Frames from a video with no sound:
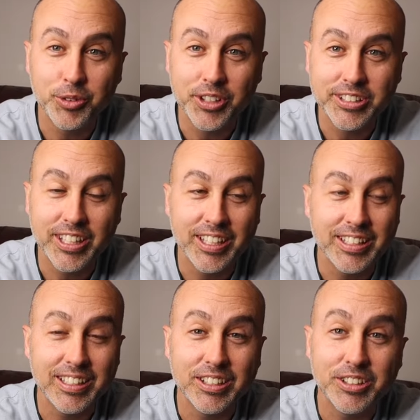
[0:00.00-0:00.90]
of real
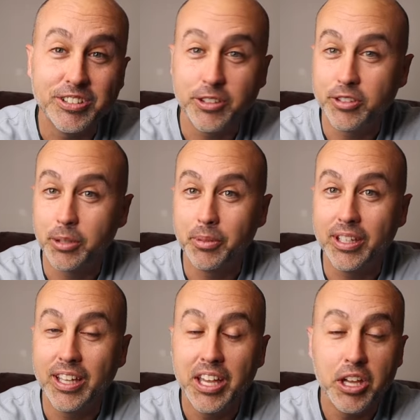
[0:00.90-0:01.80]
estate deals. You've seen
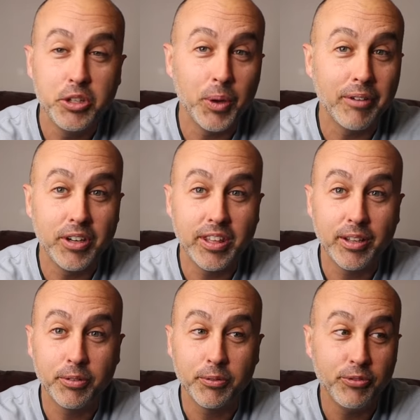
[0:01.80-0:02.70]
me do everything from